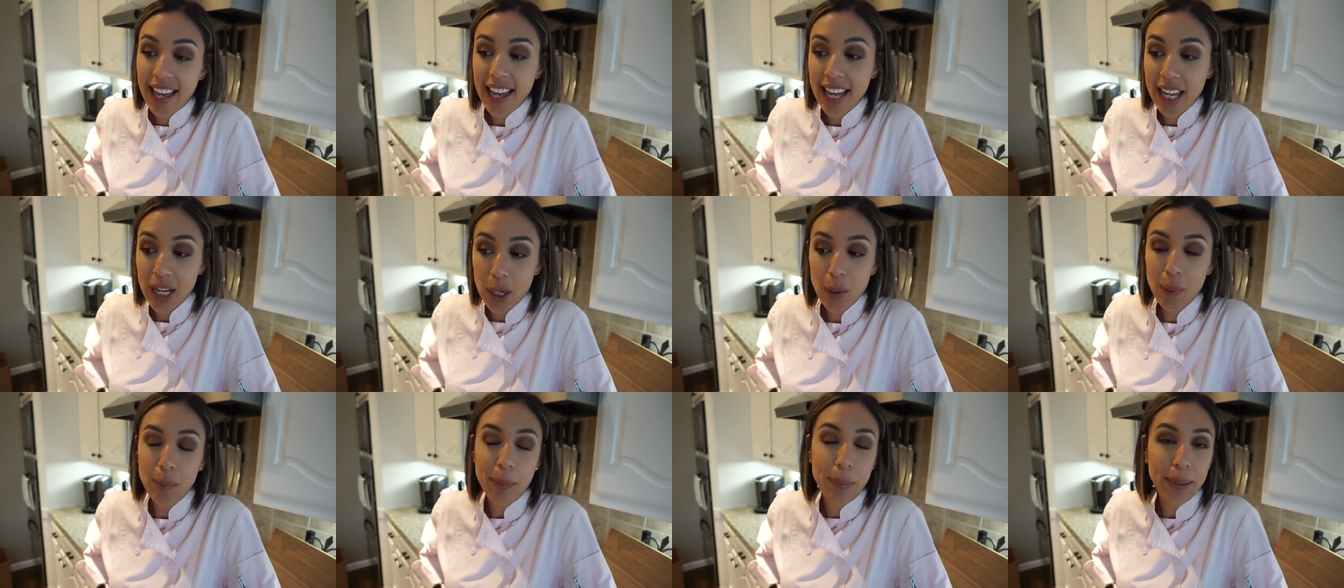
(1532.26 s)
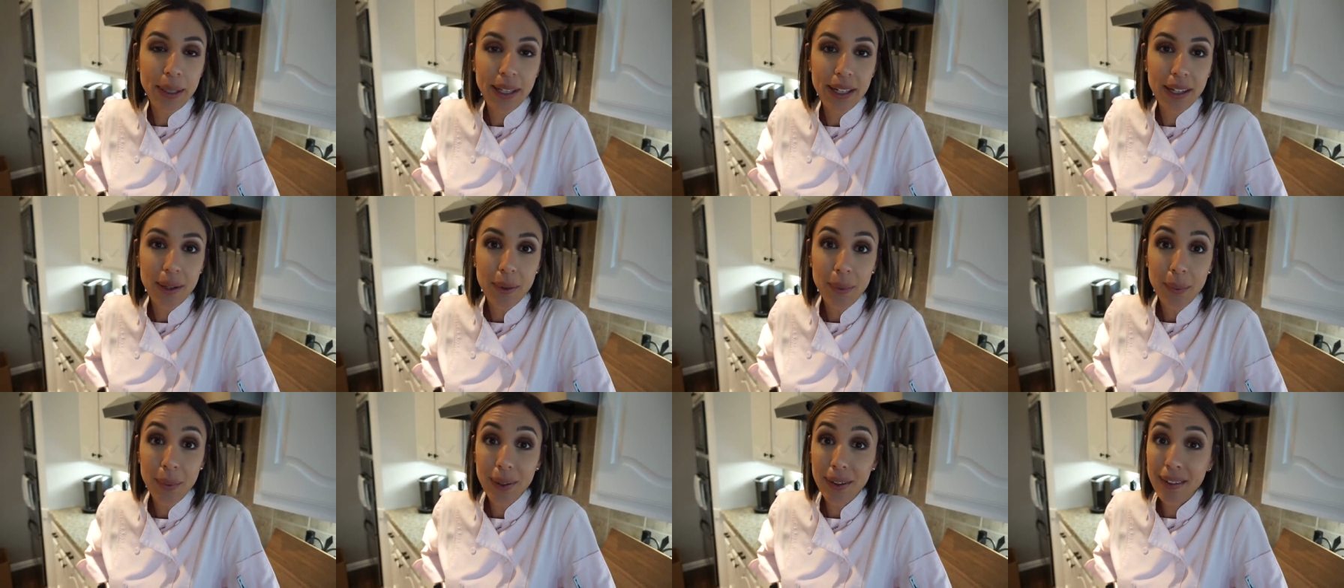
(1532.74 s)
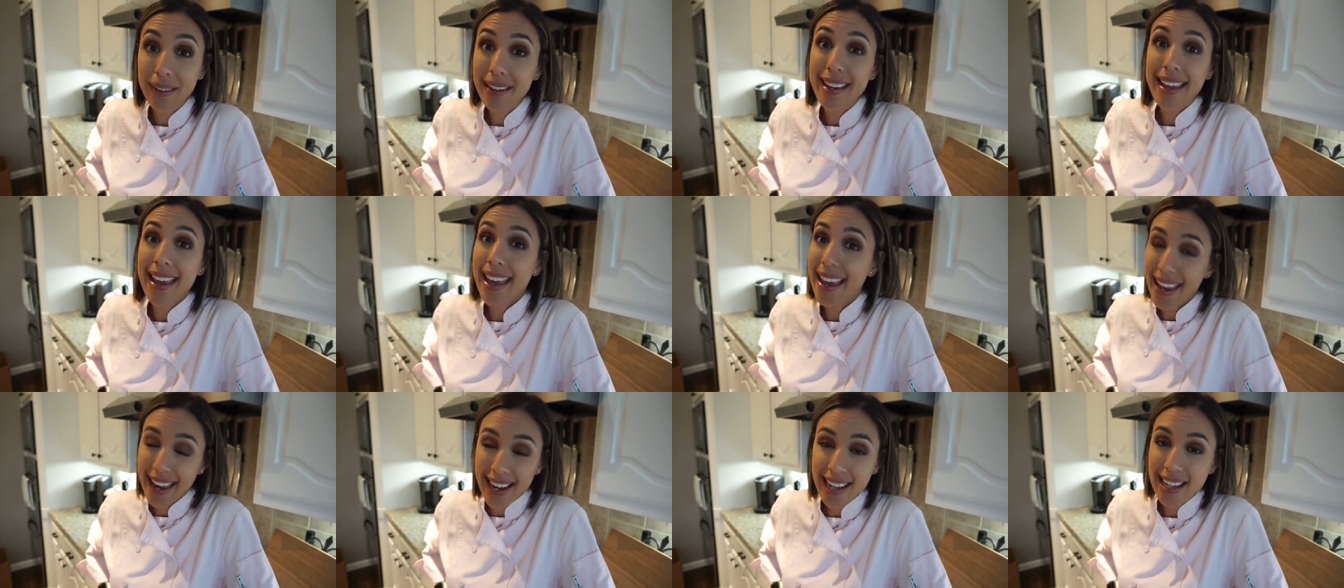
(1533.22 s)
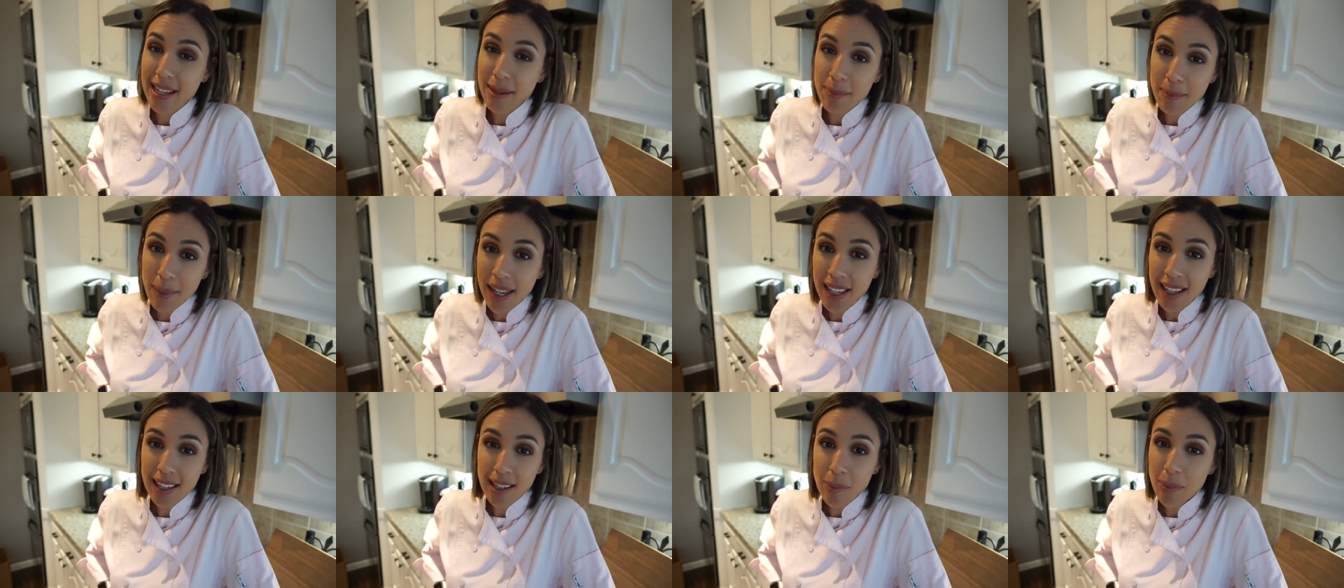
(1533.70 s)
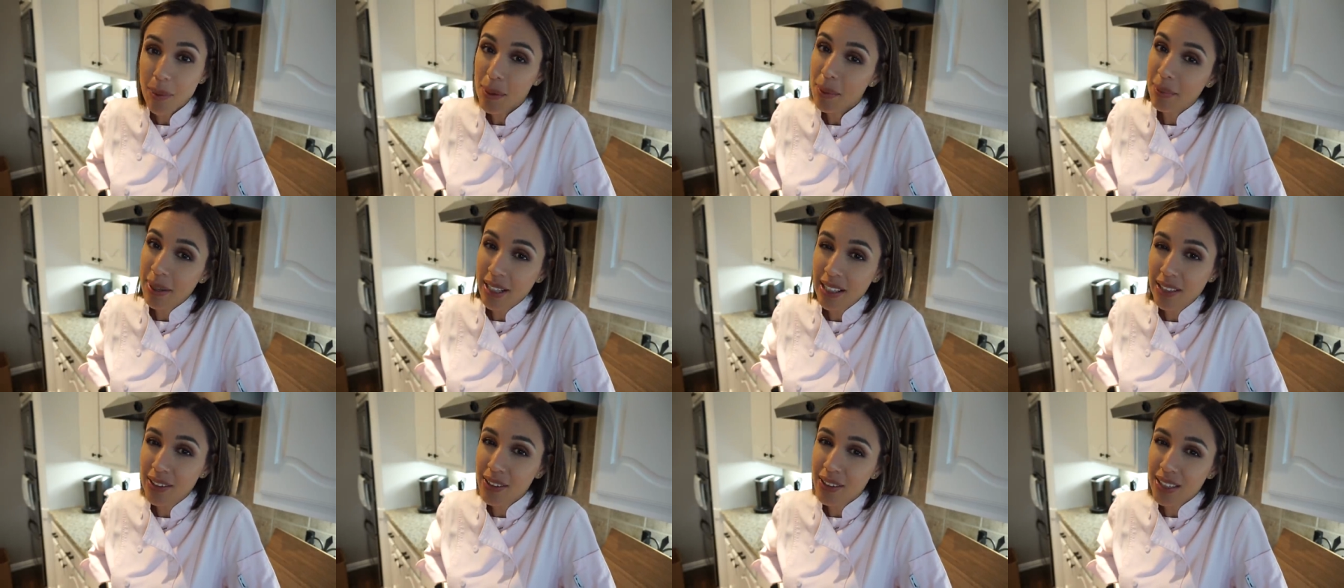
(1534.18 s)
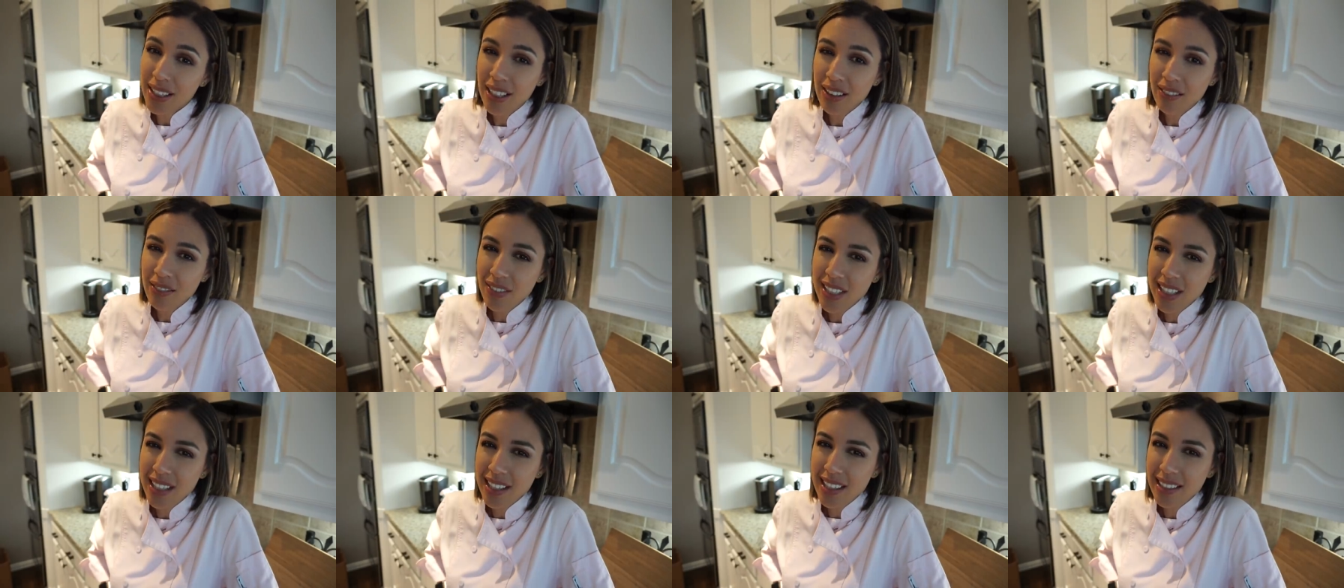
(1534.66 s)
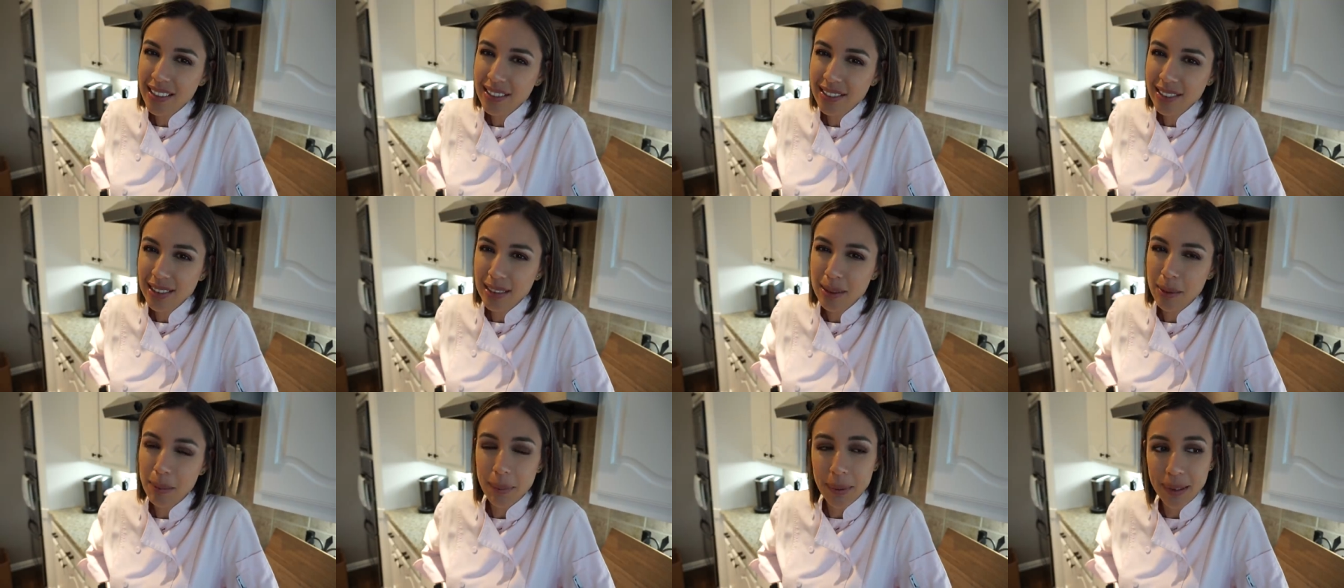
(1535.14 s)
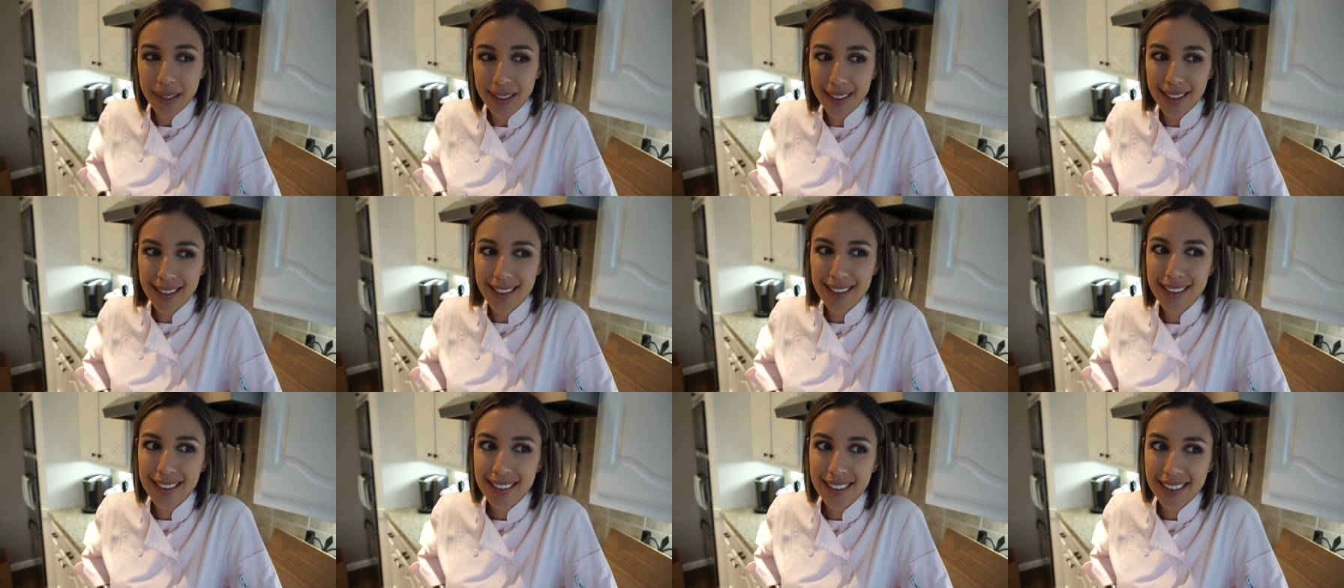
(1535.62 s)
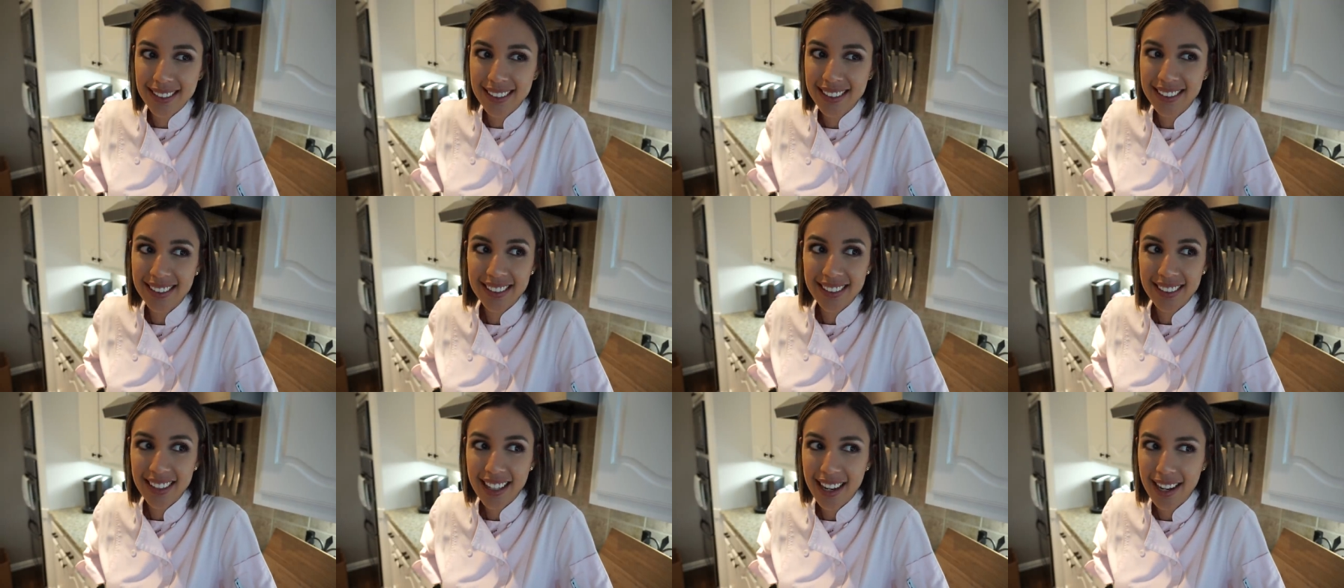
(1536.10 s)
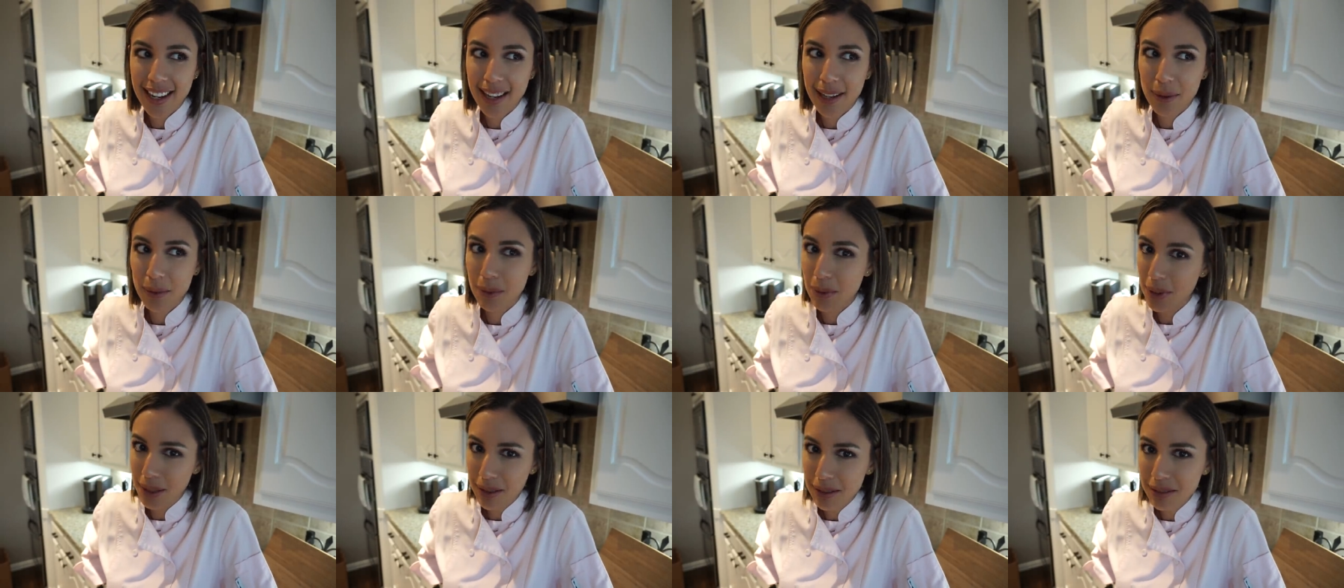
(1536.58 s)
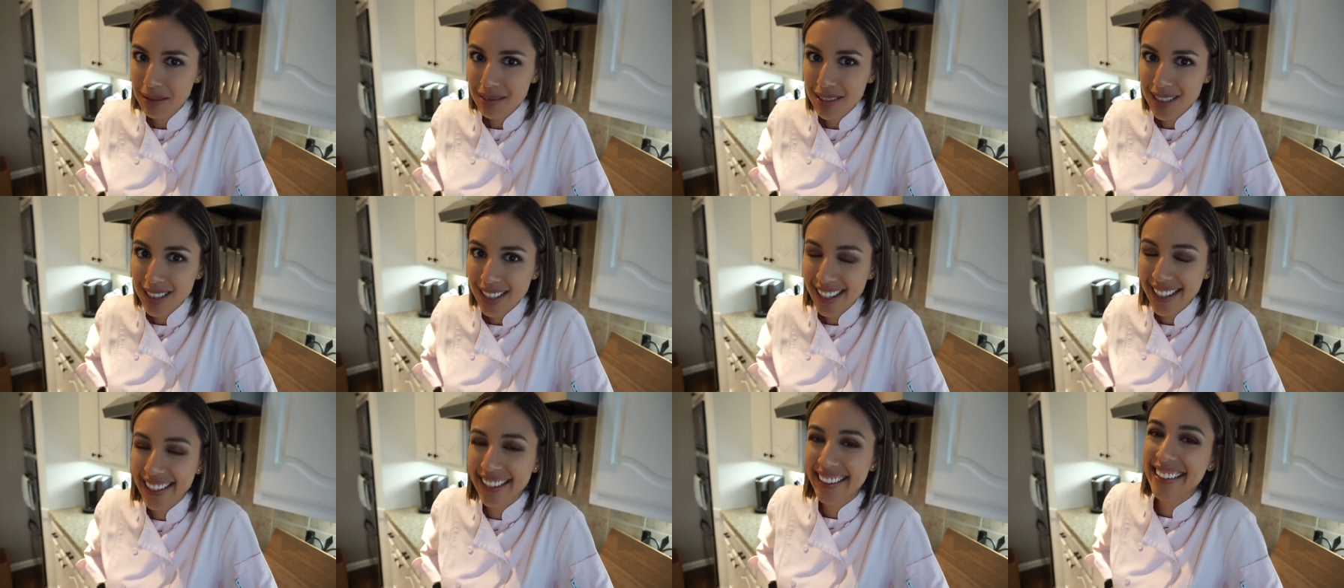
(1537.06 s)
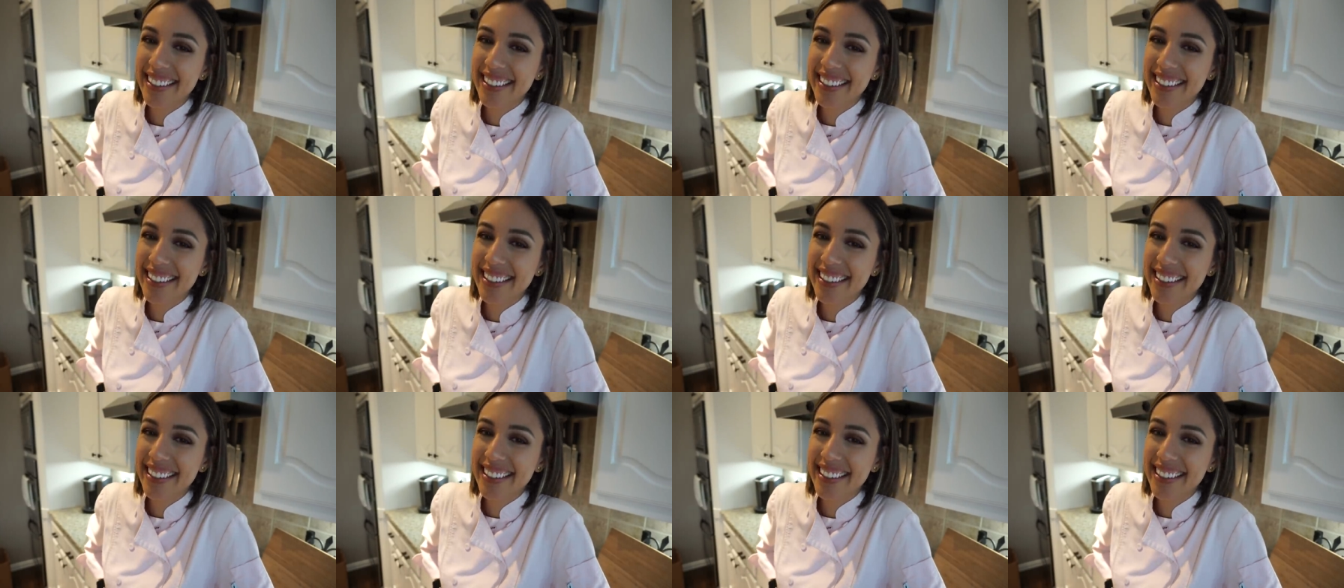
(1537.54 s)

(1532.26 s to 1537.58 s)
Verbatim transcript: I don't plan on wearing any makeup in my cooking videos because I won't.